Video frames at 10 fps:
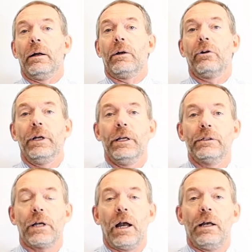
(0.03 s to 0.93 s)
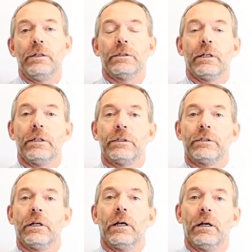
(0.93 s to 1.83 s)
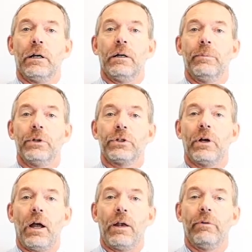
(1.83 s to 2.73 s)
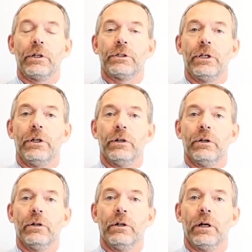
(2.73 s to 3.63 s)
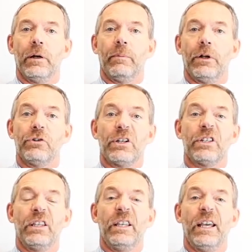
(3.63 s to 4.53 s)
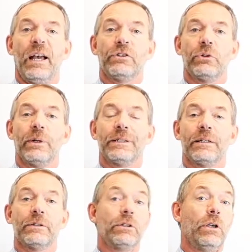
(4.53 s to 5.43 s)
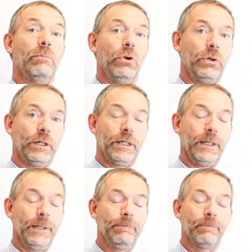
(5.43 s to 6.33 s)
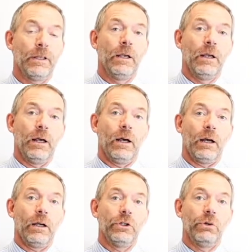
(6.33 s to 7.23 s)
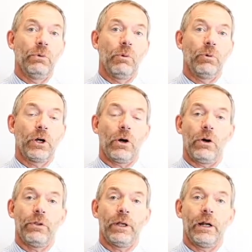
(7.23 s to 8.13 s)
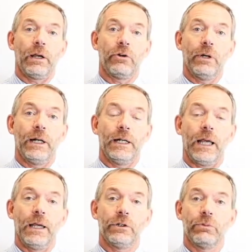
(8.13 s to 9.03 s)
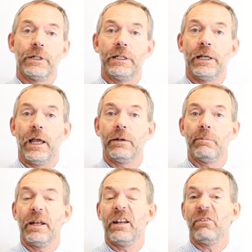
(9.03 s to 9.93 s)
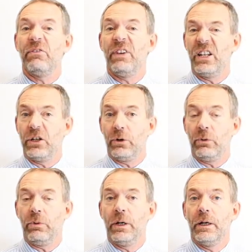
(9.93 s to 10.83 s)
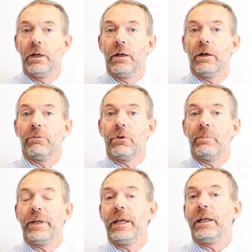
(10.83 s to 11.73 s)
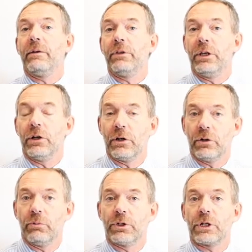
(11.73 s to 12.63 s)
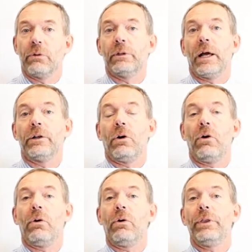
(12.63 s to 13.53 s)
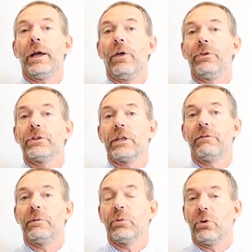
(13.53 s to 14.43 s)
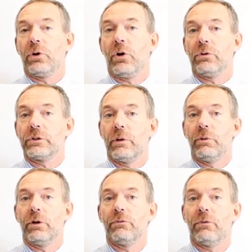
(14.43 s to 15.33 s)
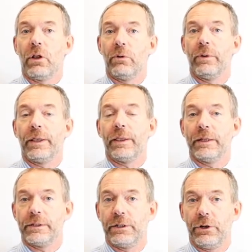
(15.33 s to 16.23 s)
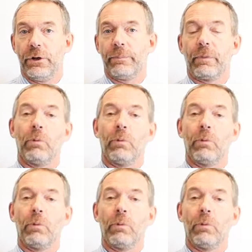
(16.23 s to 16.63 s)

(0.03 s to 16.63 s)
Greetings, guys. It's Mr. Heinrichs here, addressing the SOSS community. You will recall that I created a 28-minute video for the beginning of the year, which outlined all the health and safety protocols that we are following this year.